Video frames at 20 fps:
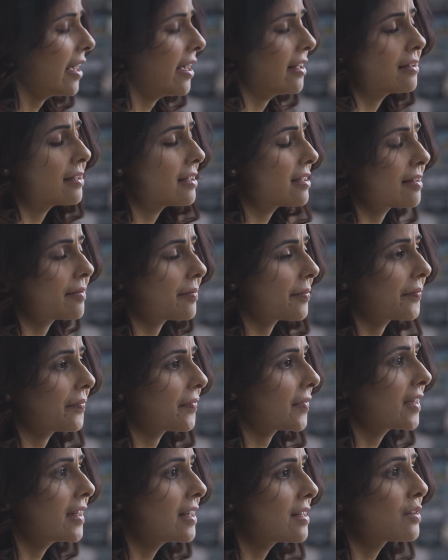hence
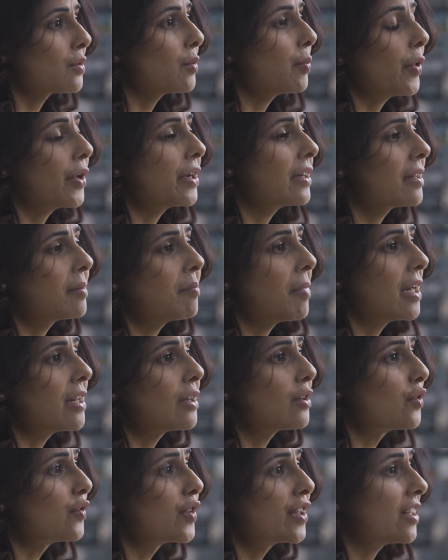there's no point in
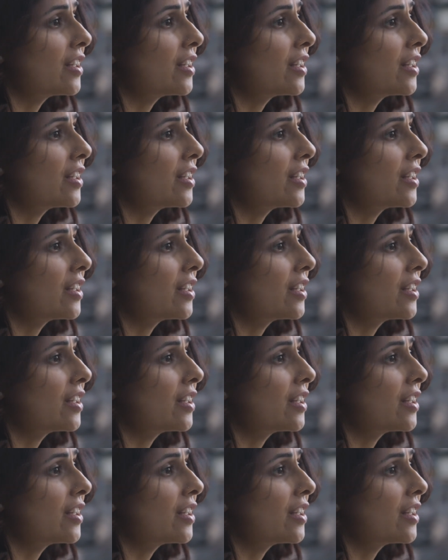mulling over